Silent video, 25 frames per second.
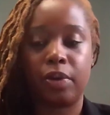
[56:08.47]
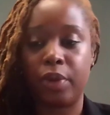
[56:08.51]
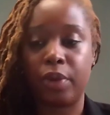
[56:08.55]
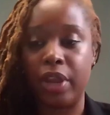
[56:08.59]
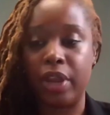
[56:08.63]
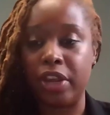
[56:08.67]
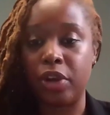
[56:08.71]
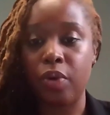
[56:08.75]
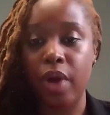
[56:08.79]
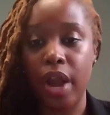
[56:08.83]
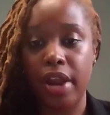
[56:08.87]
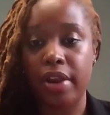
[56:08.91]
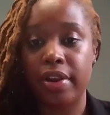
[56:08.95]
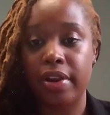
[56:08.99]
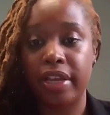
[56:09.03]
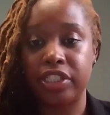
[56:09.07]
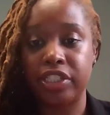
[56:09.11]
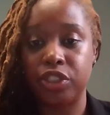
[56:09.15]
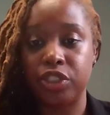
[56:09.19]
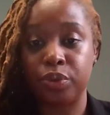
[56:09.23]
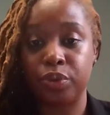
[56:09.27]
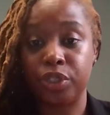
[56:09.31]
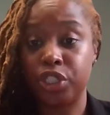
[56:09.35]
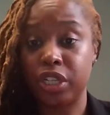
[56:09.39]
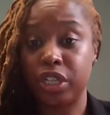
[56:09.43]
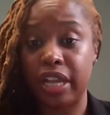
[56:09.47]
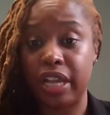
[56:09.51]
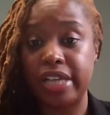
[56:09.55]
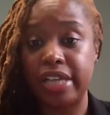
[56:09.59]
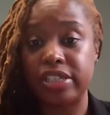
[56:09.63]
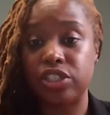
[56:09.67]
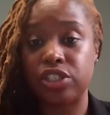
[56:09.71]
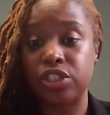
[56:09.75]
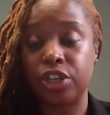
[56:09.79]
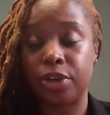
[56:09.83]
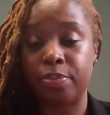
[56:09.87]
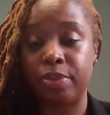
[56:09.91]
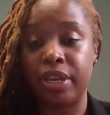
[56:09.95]
inquire as to which
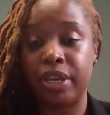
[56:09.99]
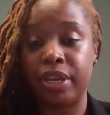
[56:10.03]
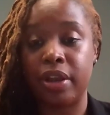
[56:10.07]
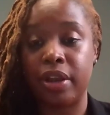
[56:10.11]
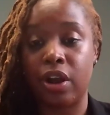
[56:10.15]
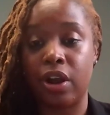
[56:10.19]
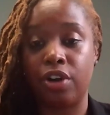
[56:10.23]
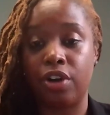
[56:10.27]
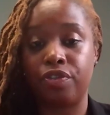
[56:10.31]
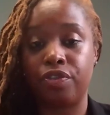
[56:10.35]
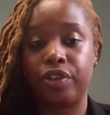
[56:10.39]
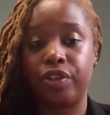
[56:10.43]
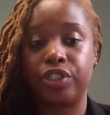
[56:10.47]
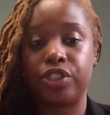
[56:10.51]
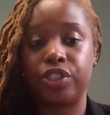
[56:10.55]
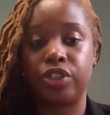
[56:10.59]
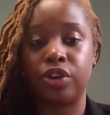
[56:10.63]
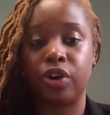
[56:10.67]
classes are being offered.